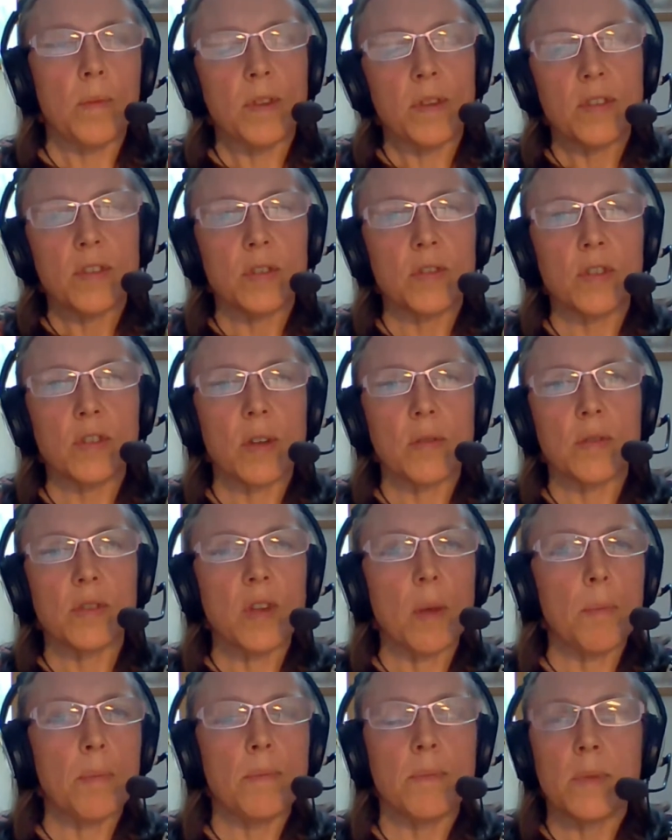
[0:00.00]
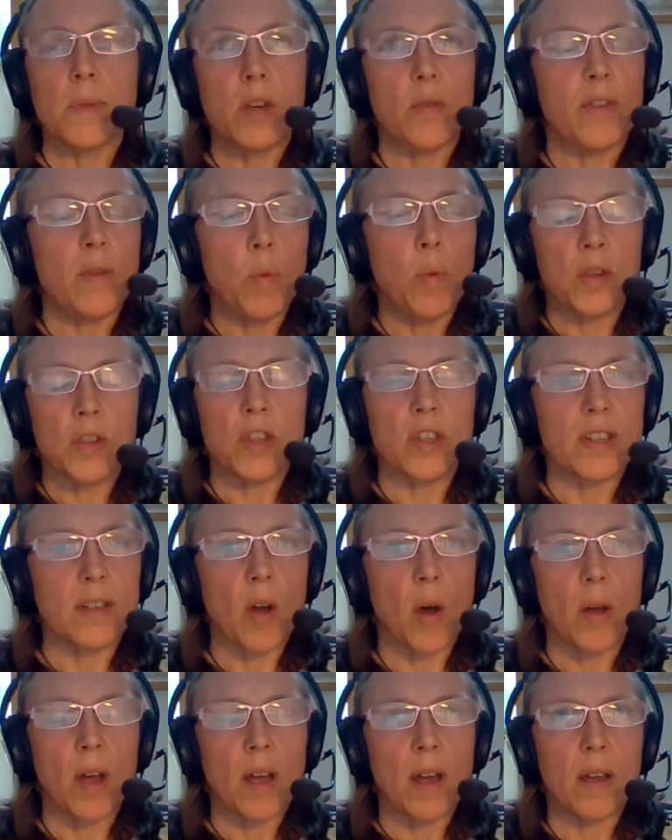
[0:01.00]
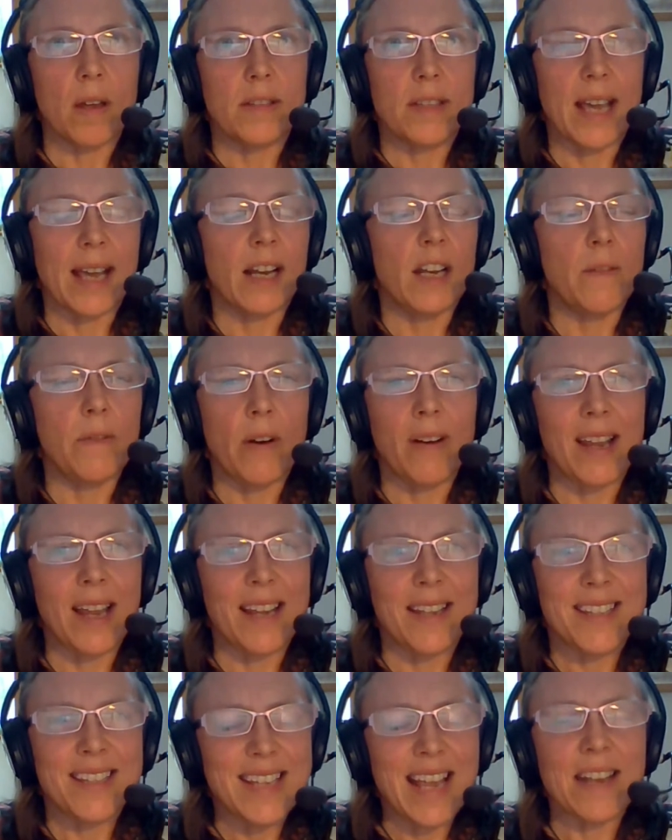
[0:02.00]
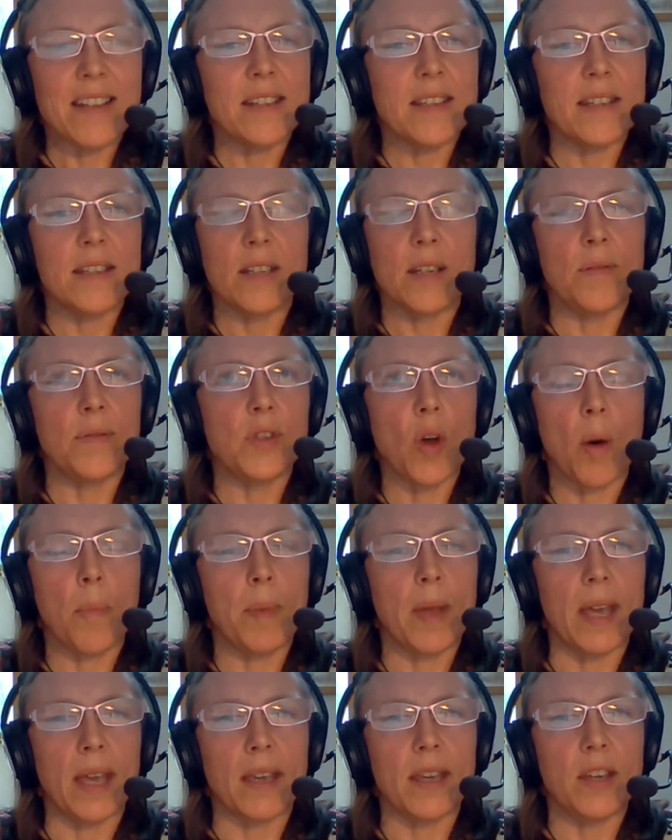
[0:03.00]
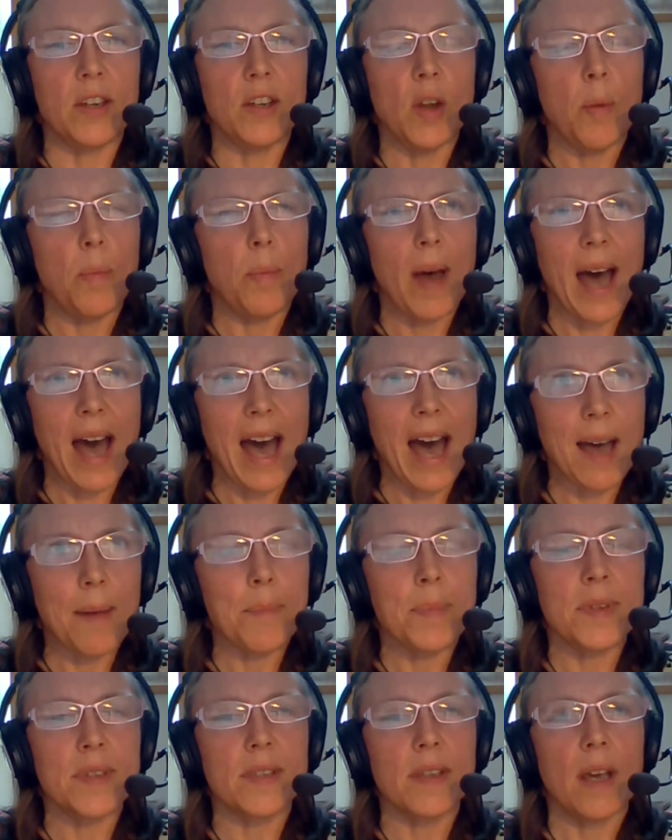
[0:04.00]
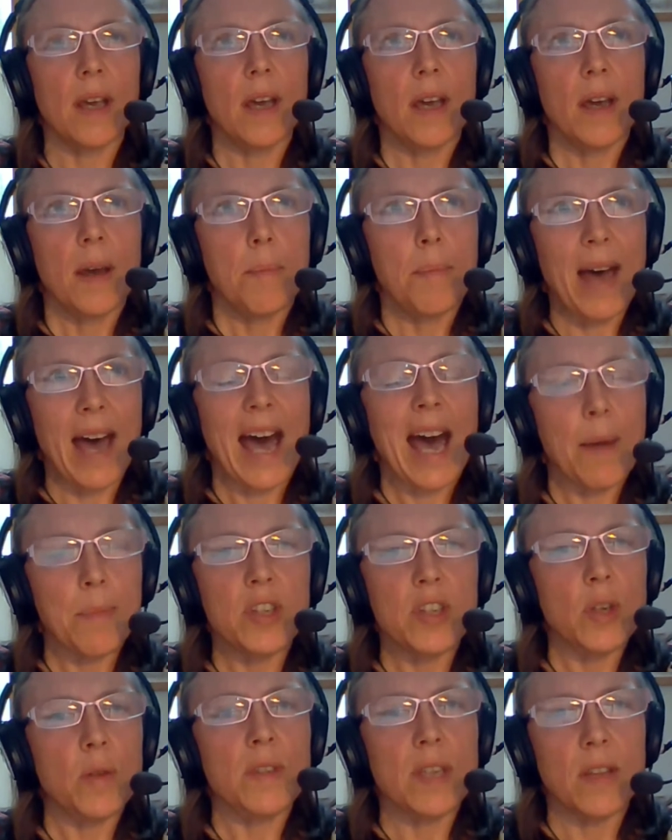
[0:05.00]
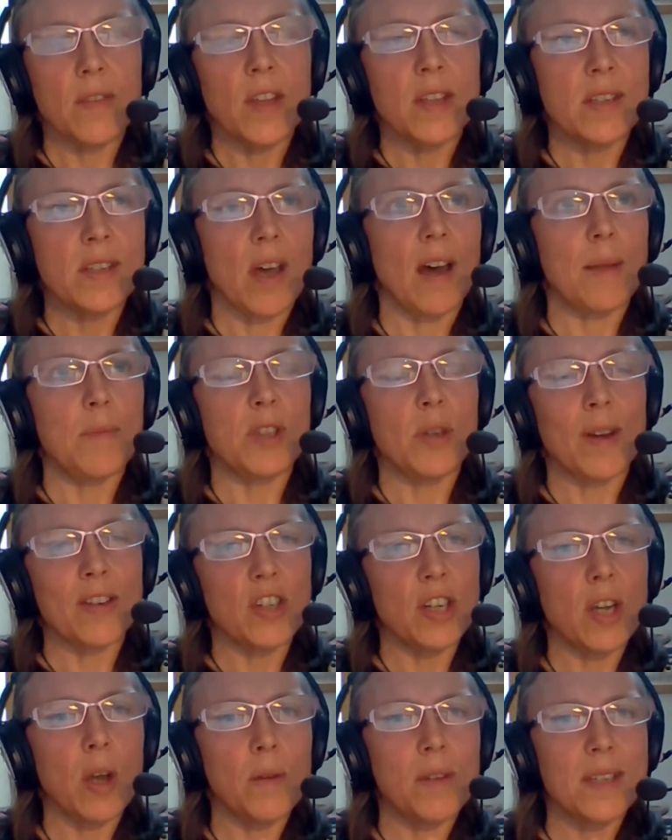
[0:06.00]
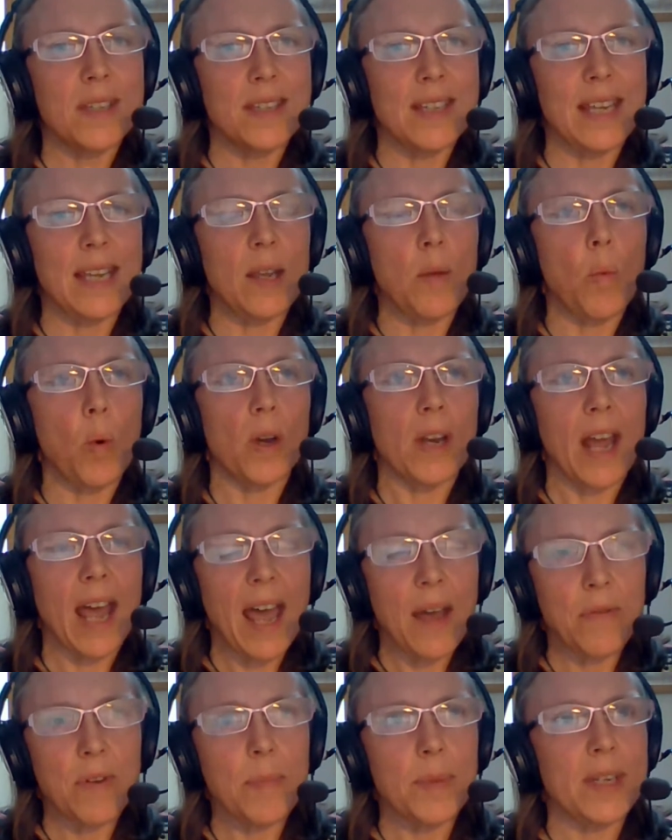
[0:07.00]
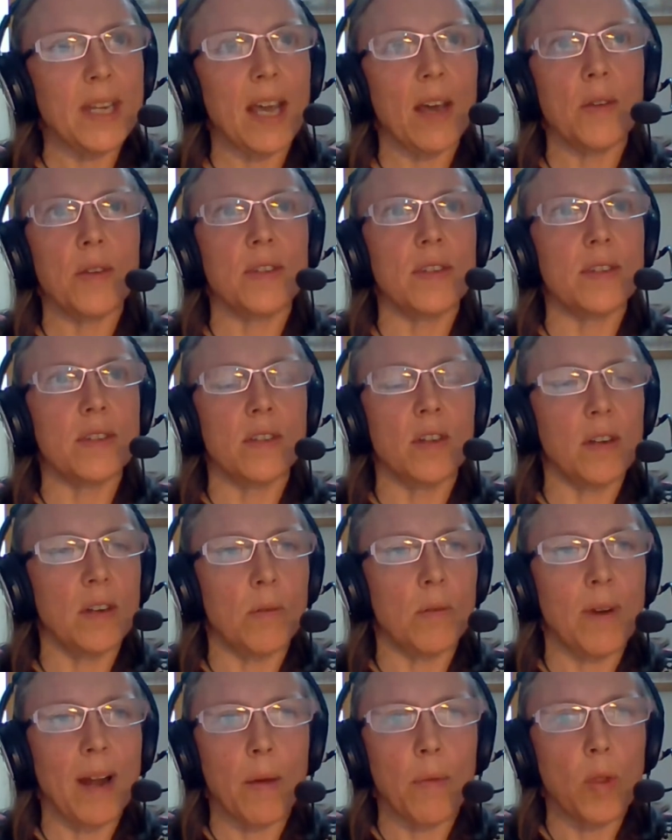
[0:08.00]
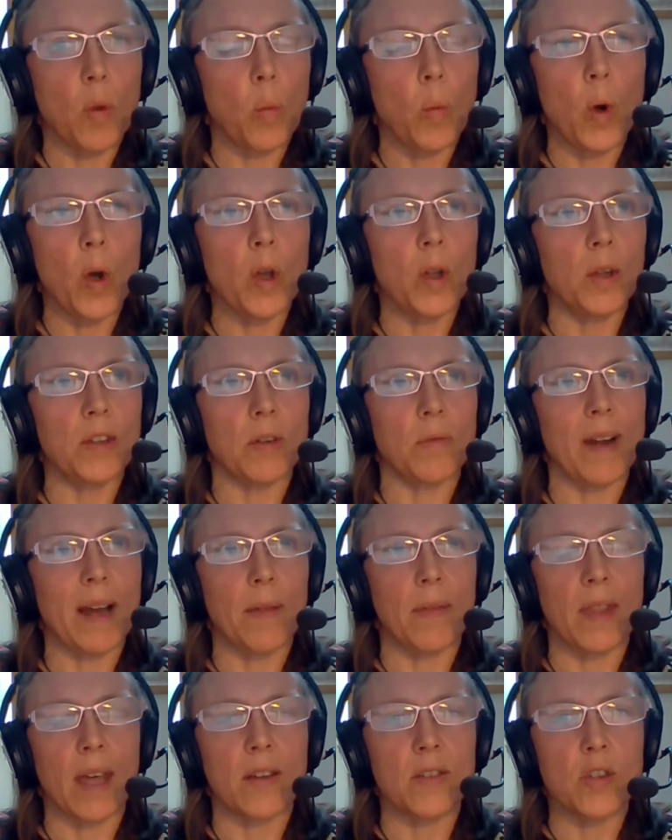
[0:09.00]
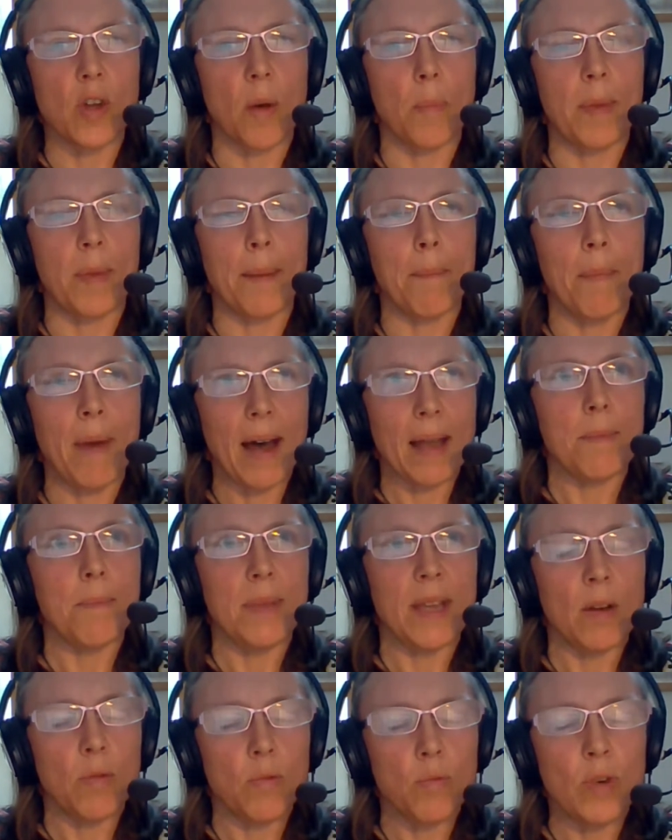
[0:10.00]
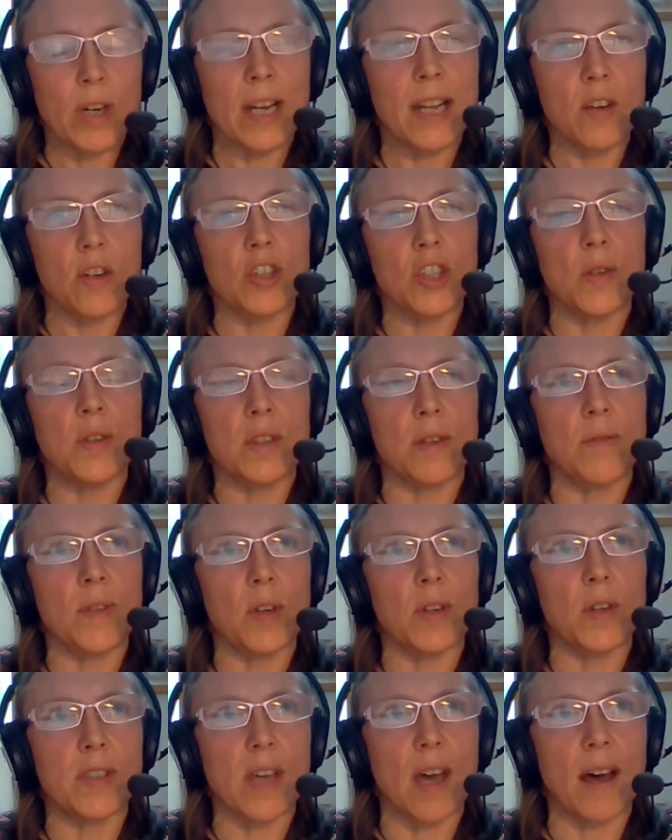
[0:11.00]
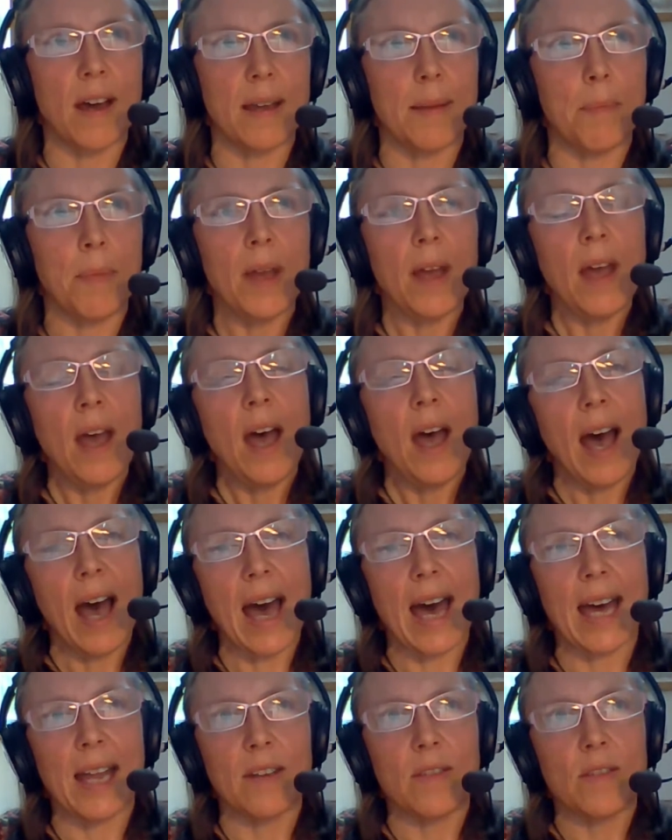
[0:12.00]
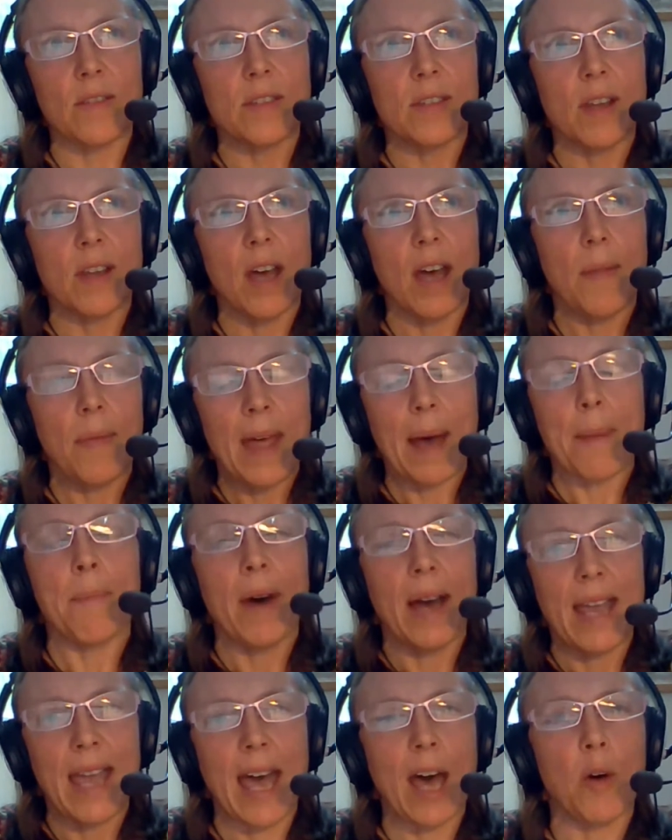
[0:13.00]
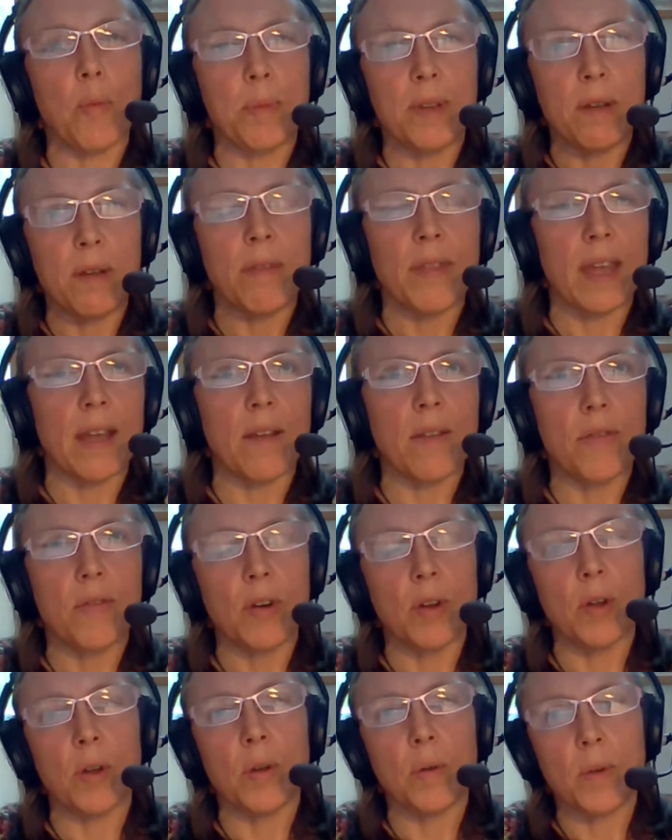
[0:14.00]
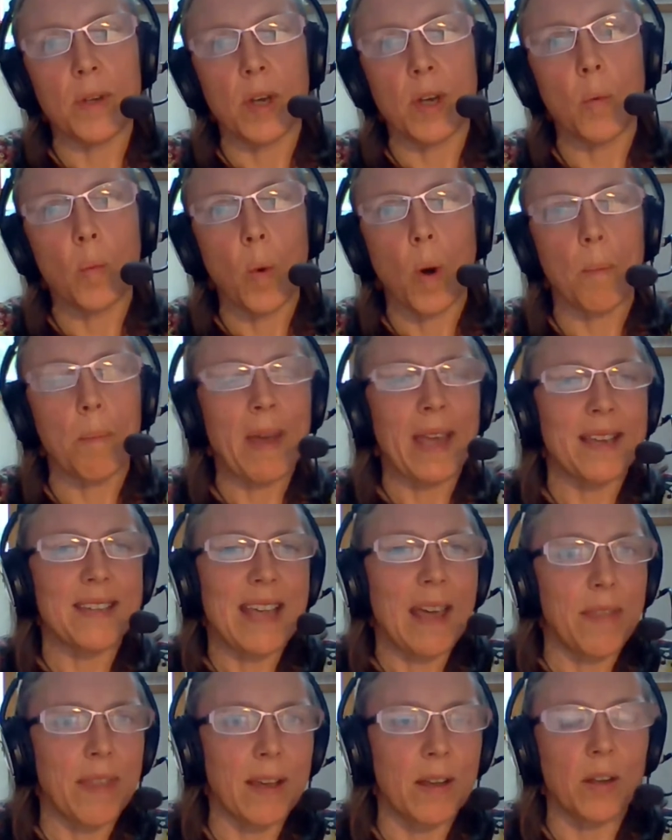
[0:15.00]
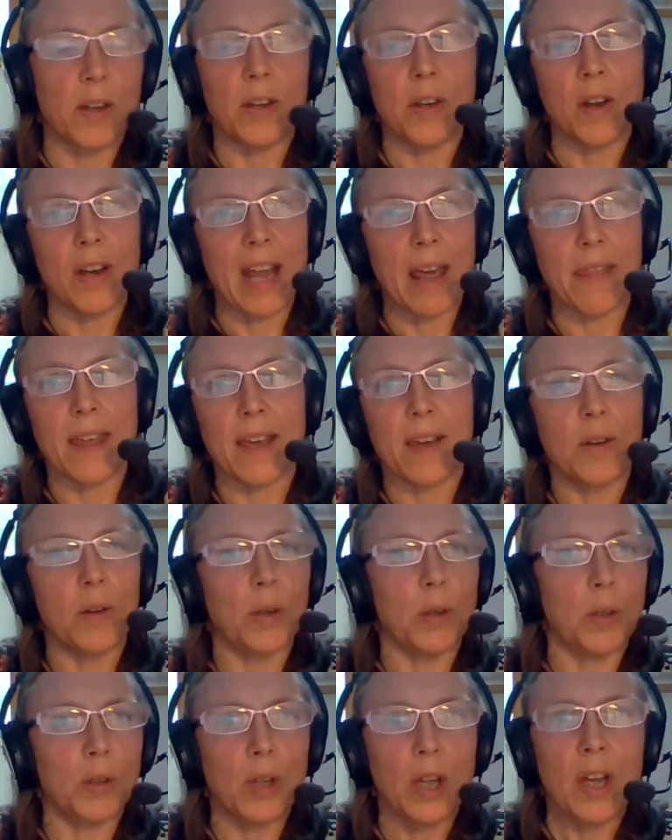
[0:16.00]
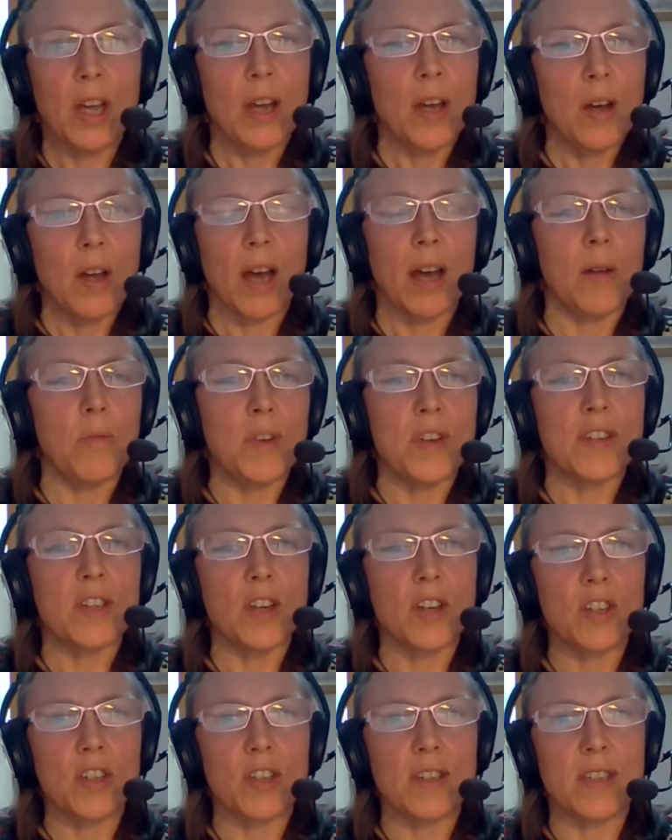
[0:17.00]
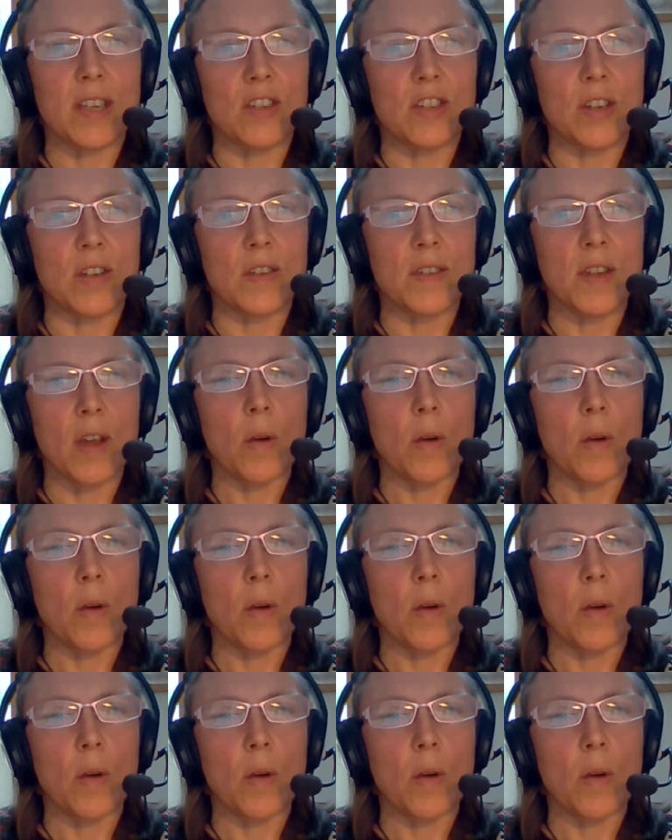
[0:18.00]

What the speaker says: there's some, if you want to tackle a very sensitive topic, perhaps using the time to actually go and see what everybody else has done around the world around that topic might be a really good use of your time, and that might help you think through, what makes ethical and unethical research decisions.